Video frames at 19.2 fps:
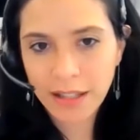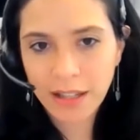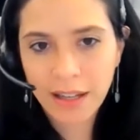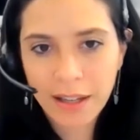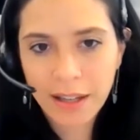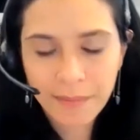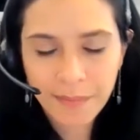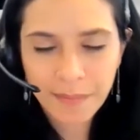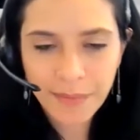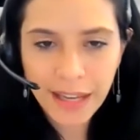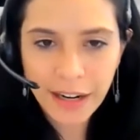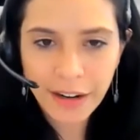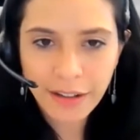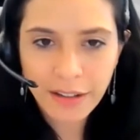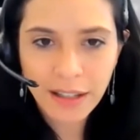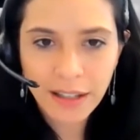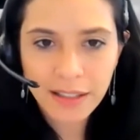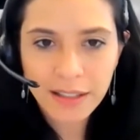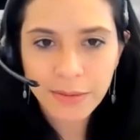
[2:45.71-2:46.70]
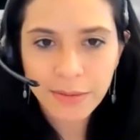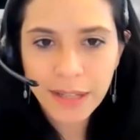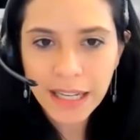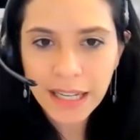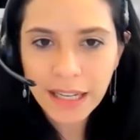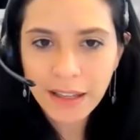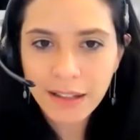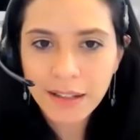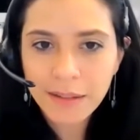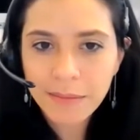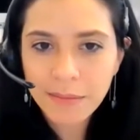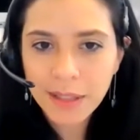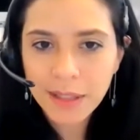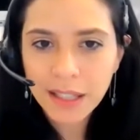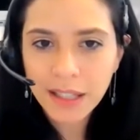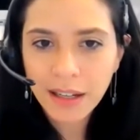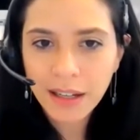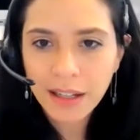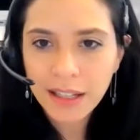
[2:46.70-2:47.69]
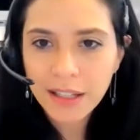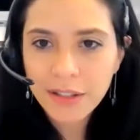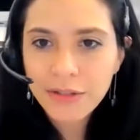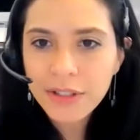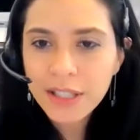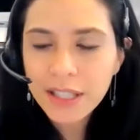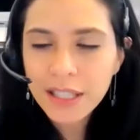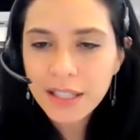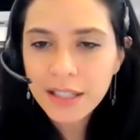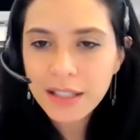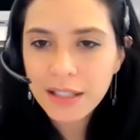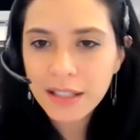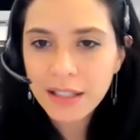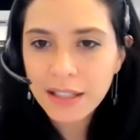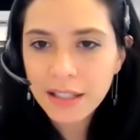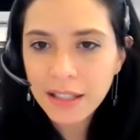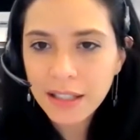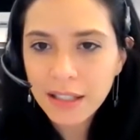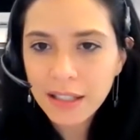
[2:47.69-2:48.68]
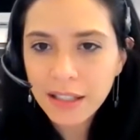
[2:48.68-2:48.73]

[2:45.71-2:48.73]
Eric last week, and I'm interested to